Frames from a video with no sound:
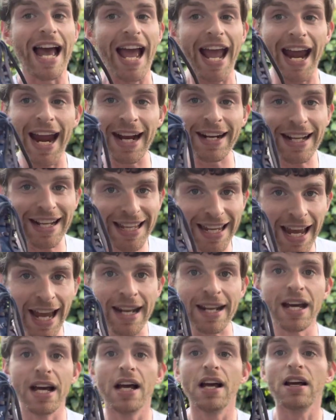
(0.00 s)
And
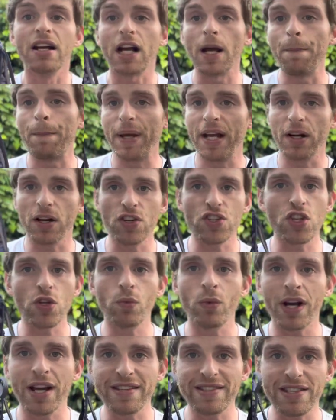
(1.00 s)
again,
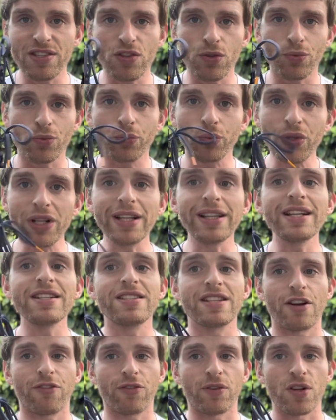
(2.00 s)
comparison-wise, these are really
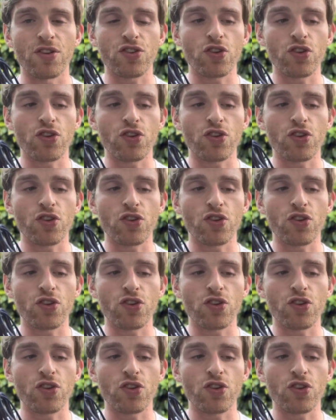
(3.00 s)
different.